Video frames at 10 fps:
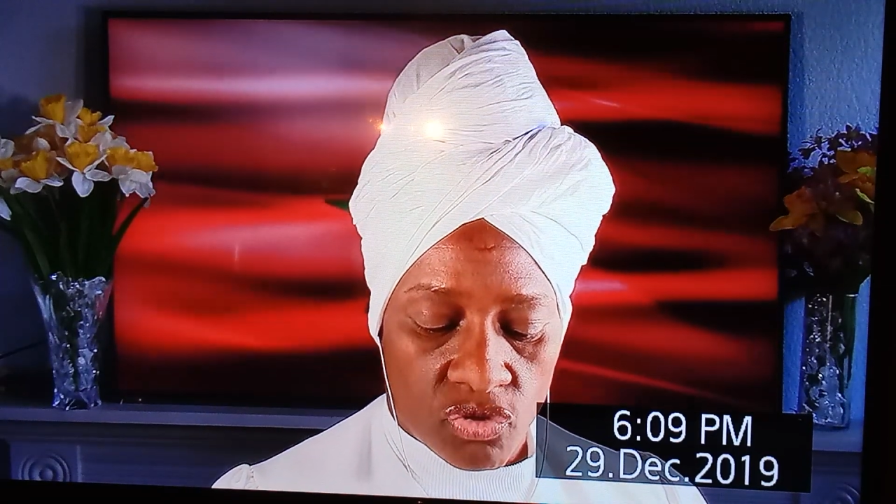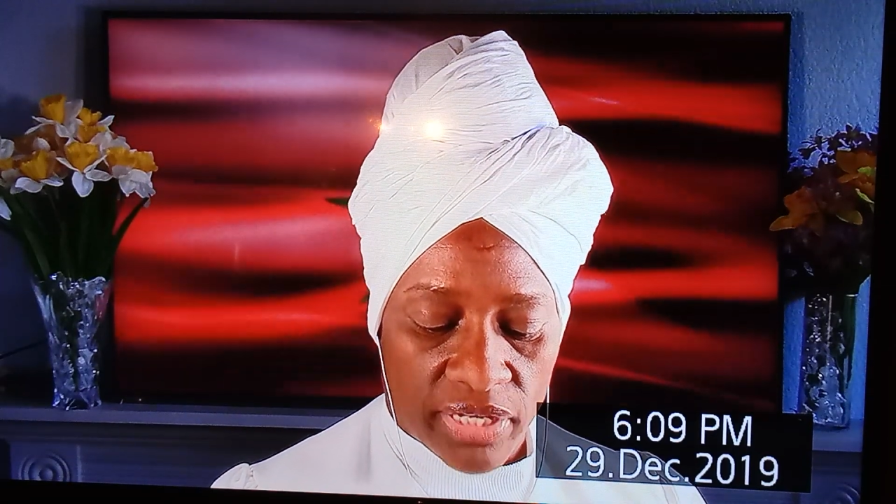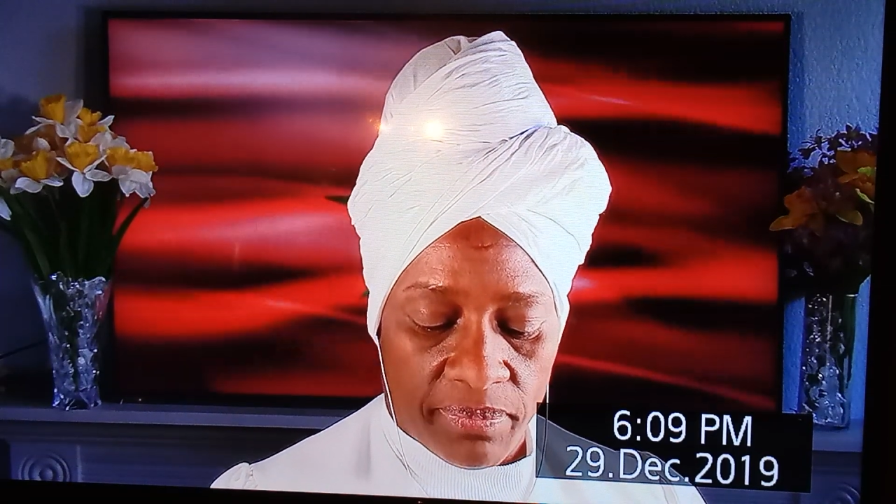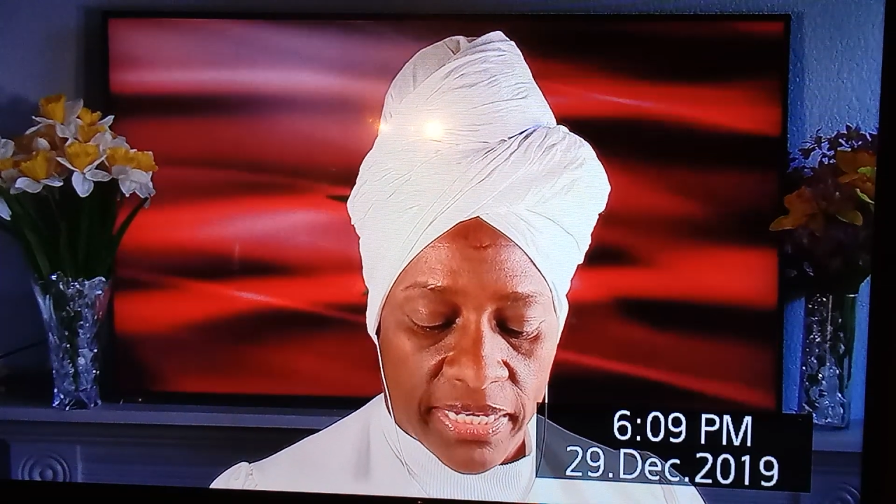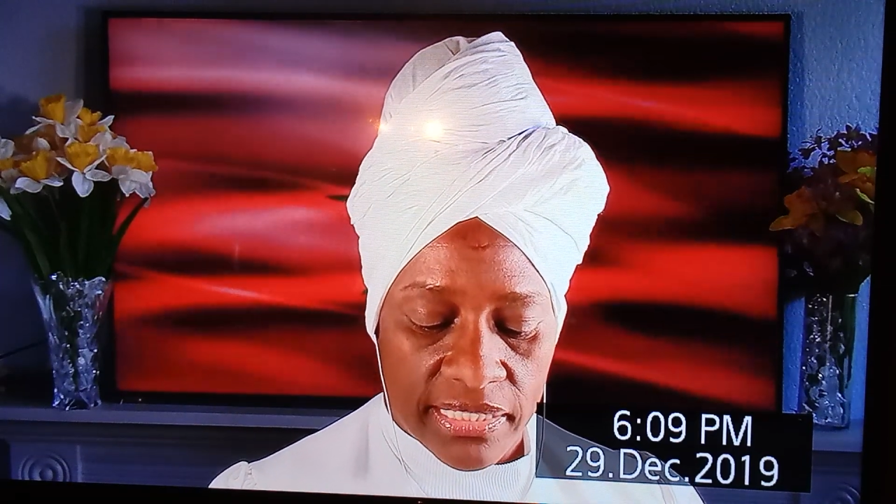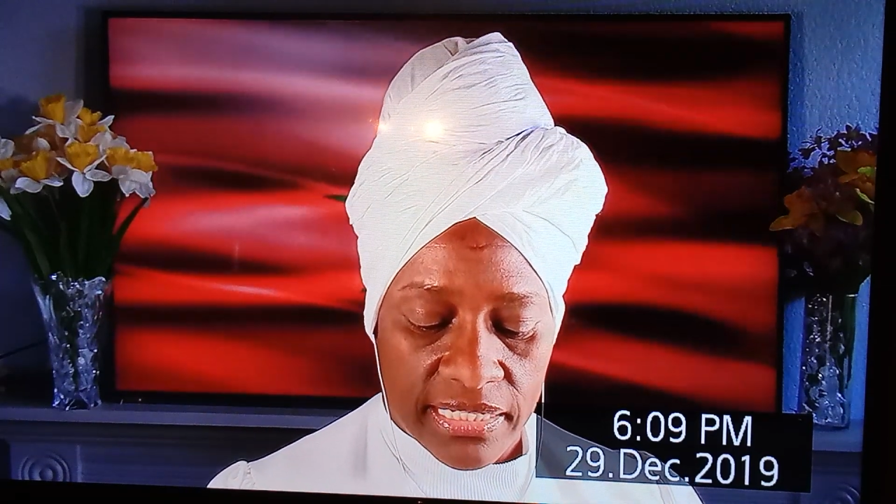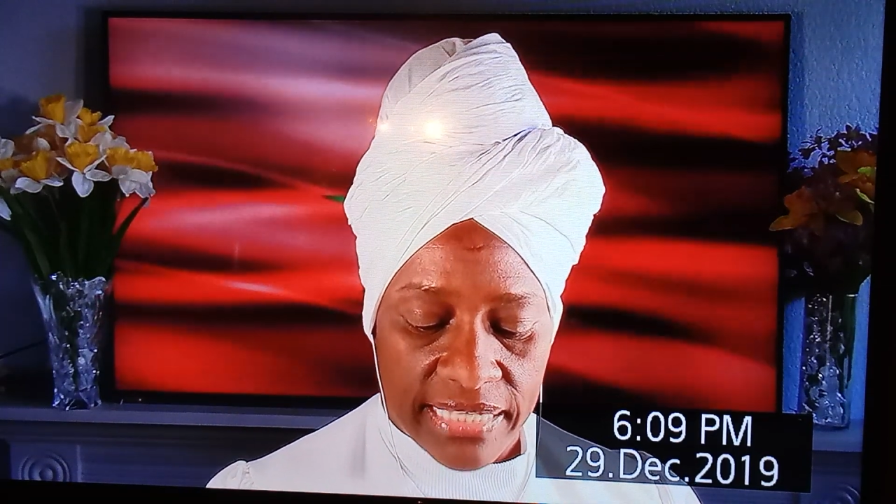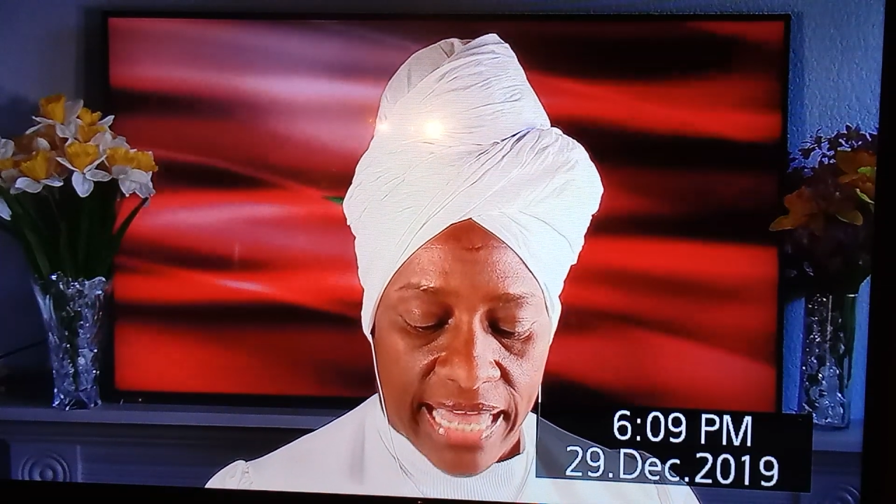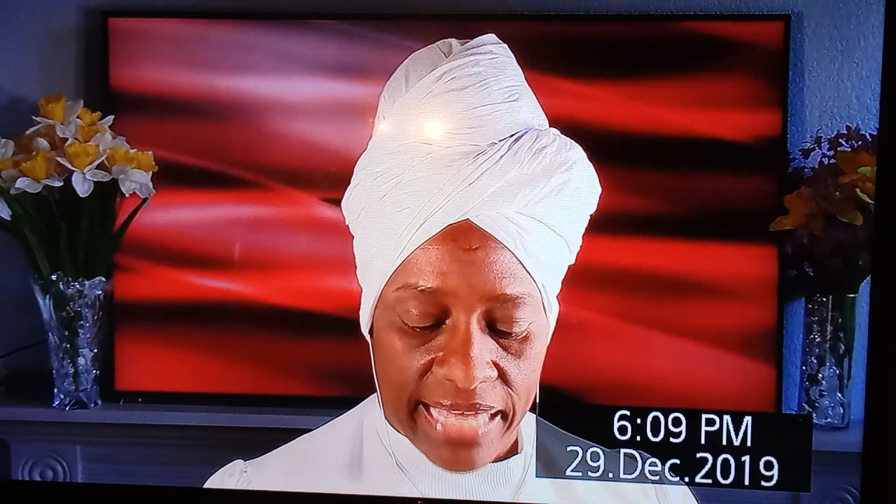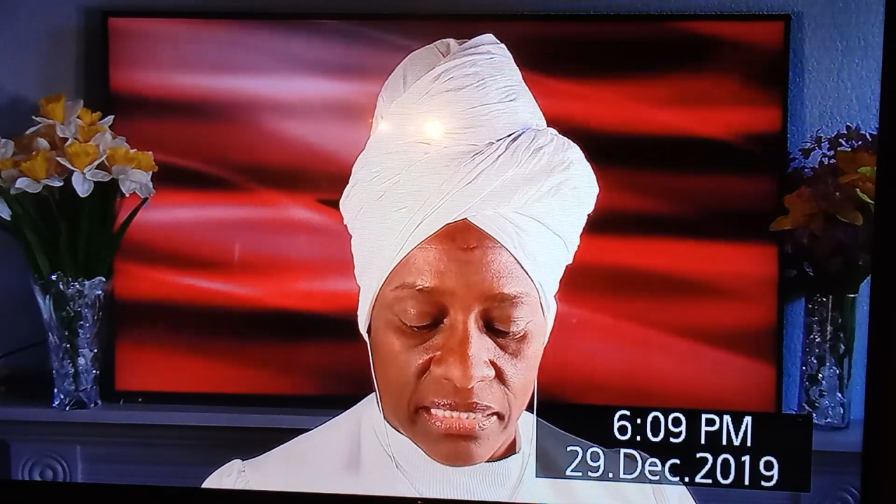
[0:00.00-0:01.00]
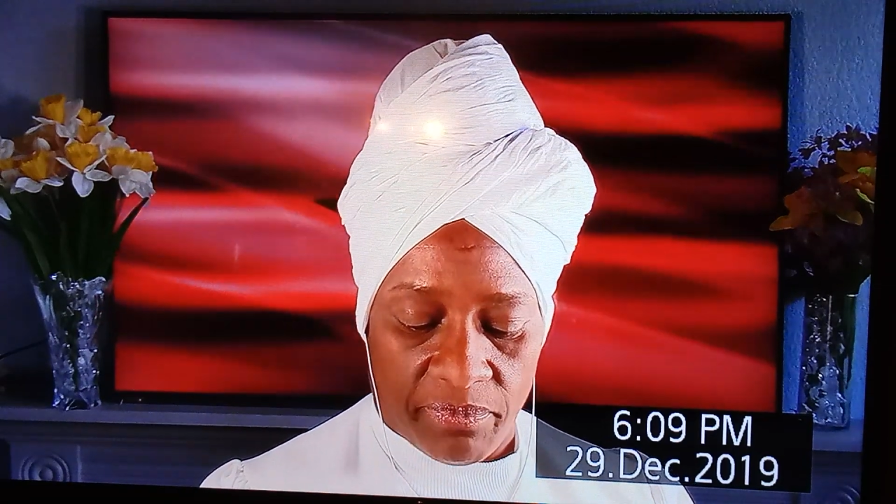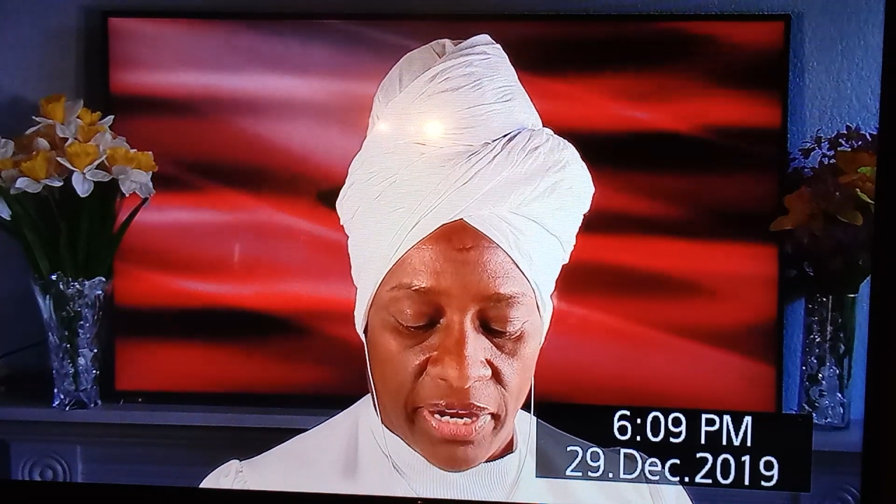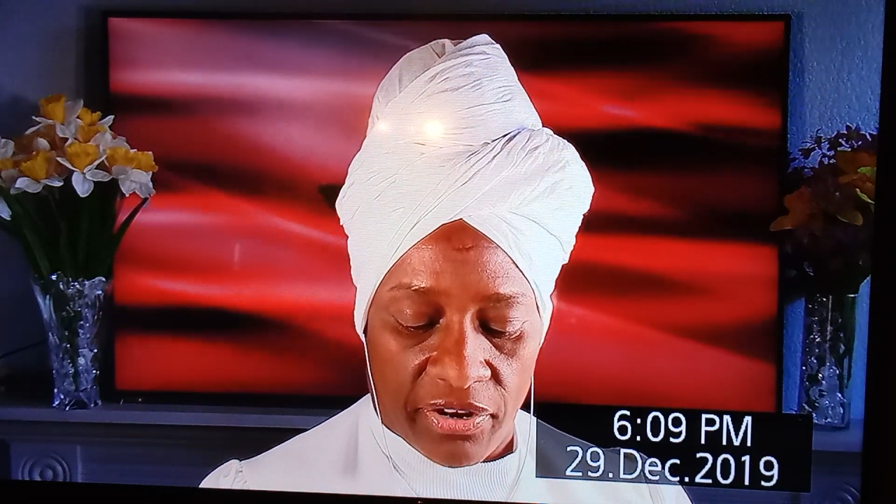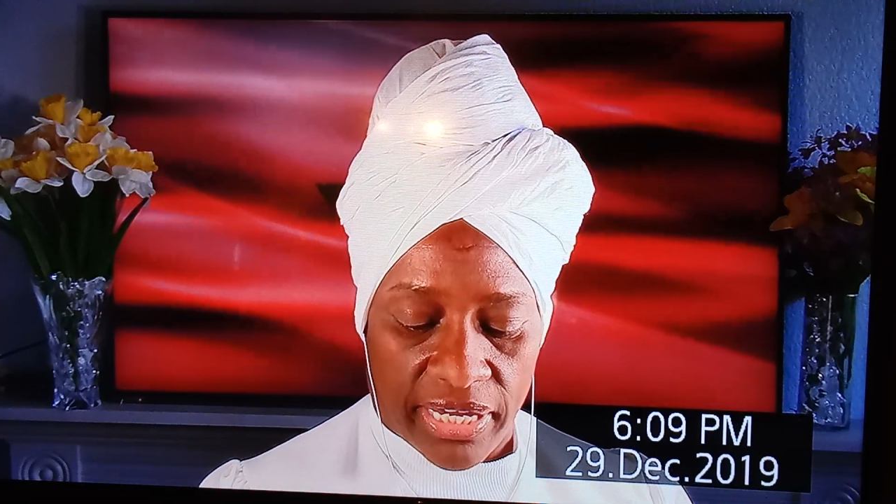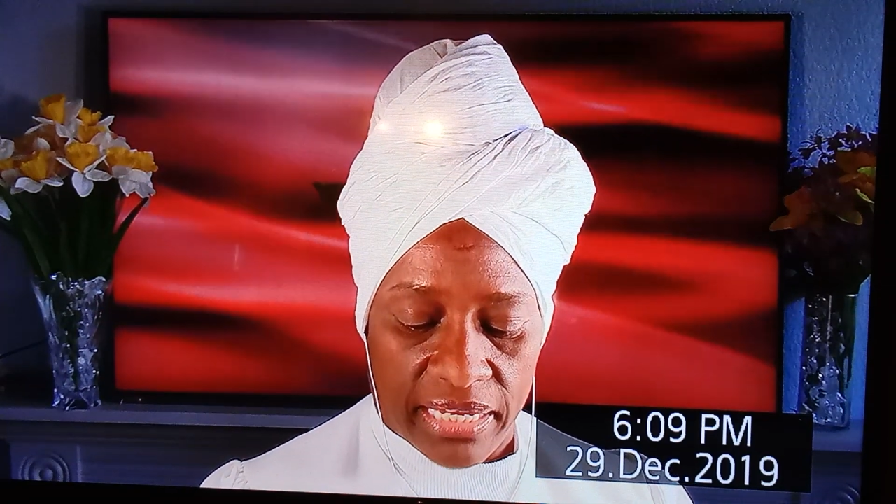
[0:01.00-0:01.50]
doing business as
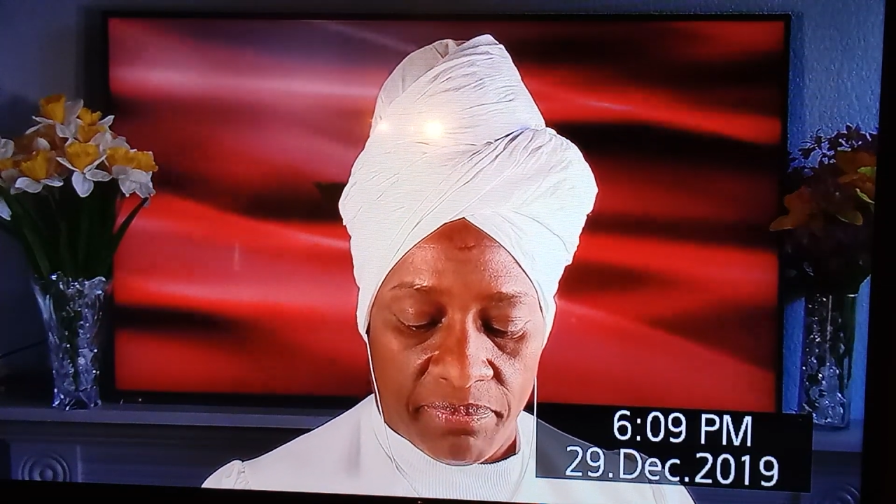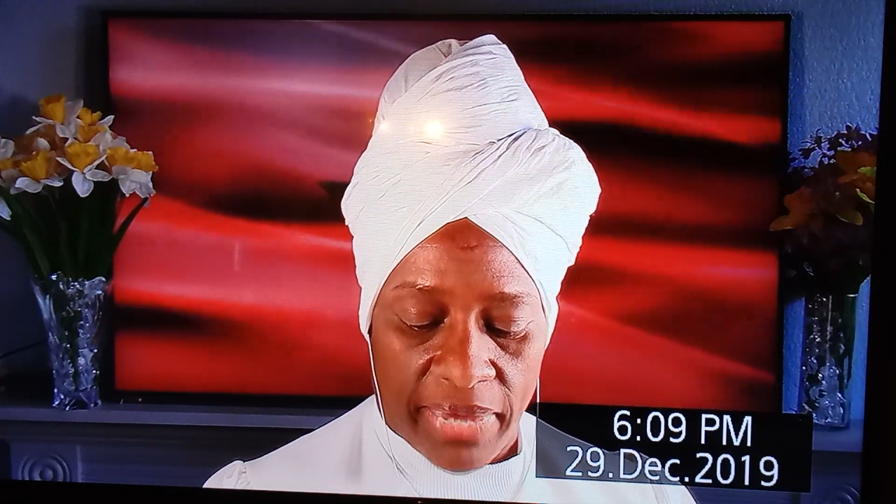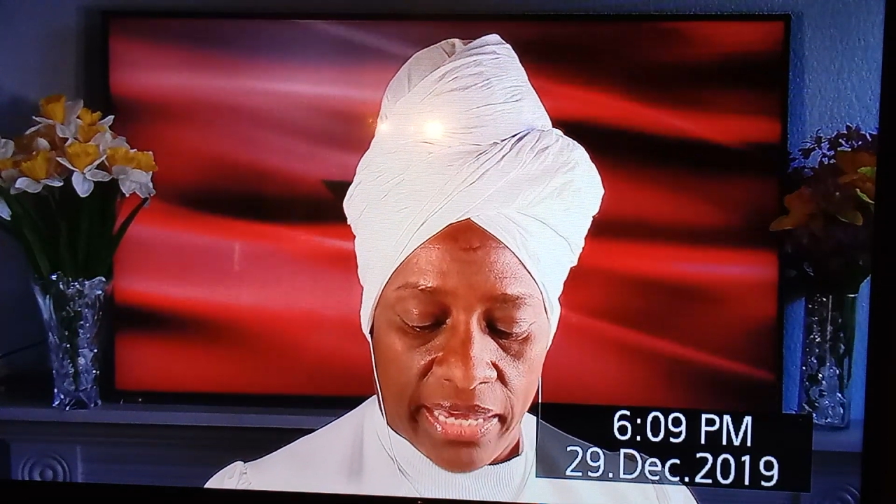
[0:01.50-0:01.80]
American